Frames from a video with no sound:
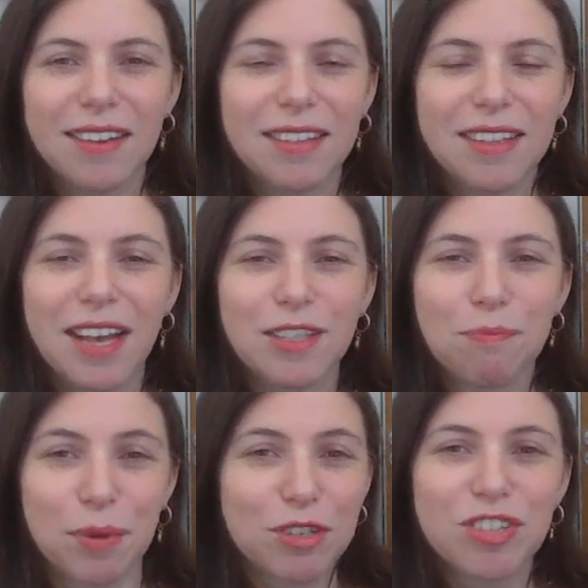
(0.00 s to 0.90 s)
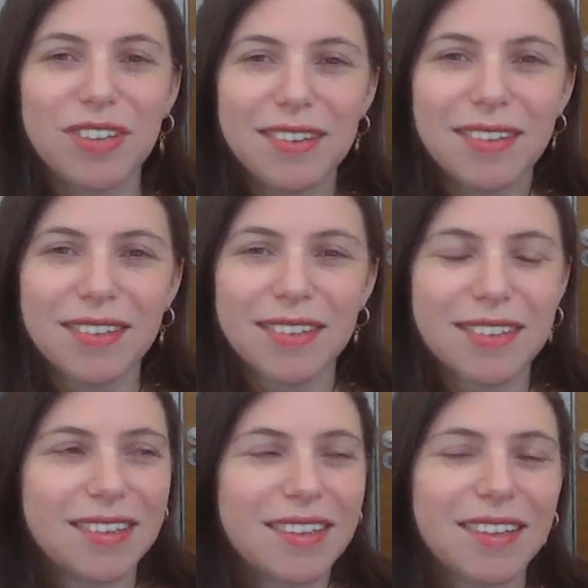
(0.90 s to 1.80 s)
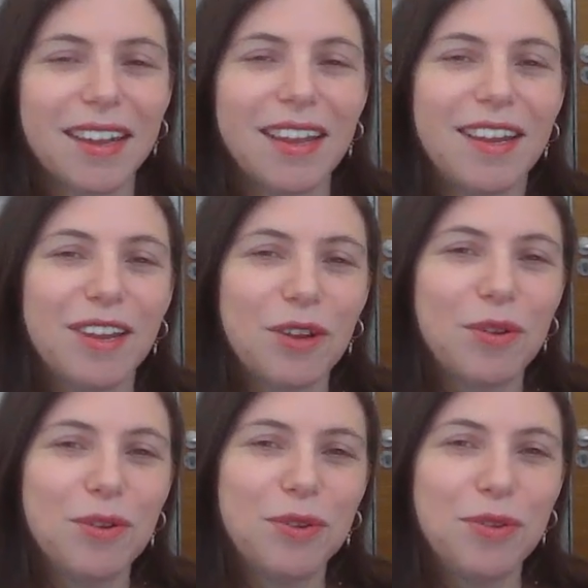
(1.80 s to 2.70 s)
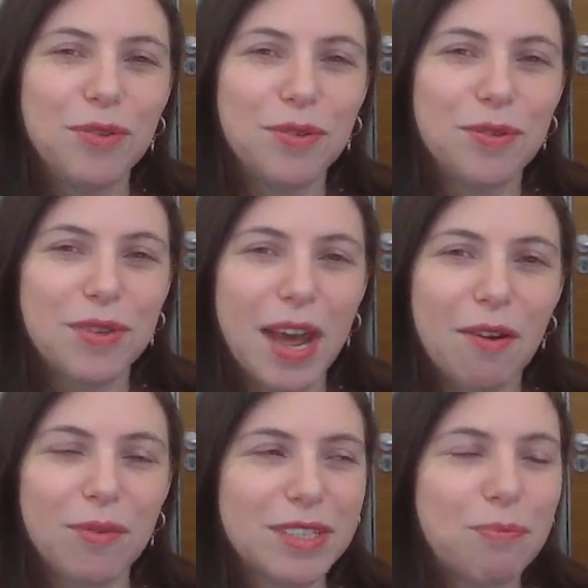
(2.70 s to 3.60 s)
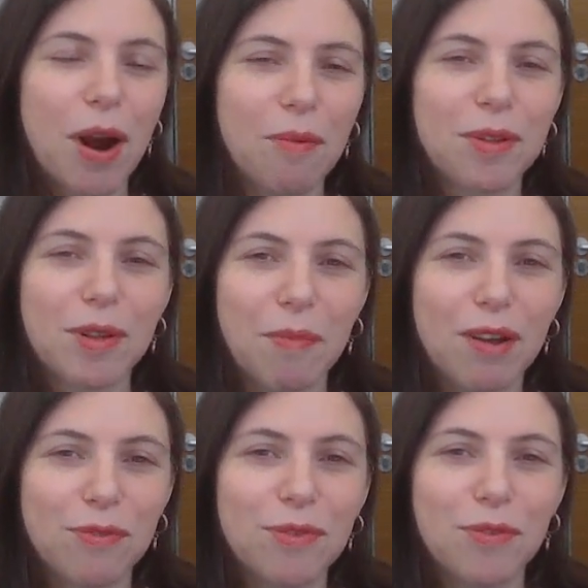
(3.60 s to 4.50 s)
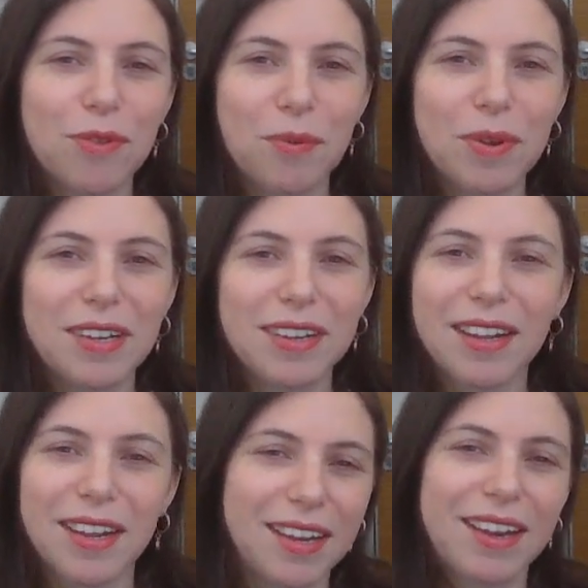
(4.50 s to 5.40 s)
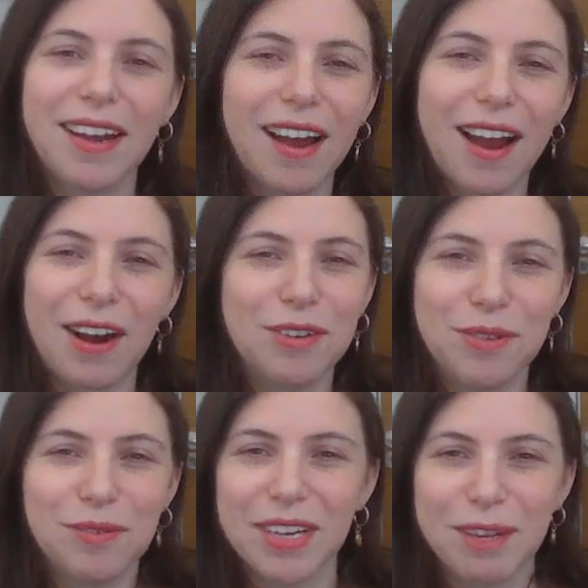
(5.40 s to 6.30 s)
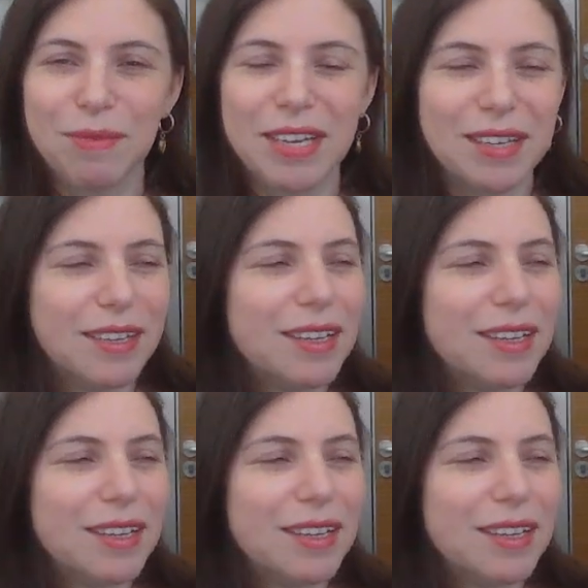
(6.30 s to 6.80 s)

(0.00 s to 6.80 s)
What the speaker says: That's bullshit. Like, that was probably my food for the week. Like, are you kidding me?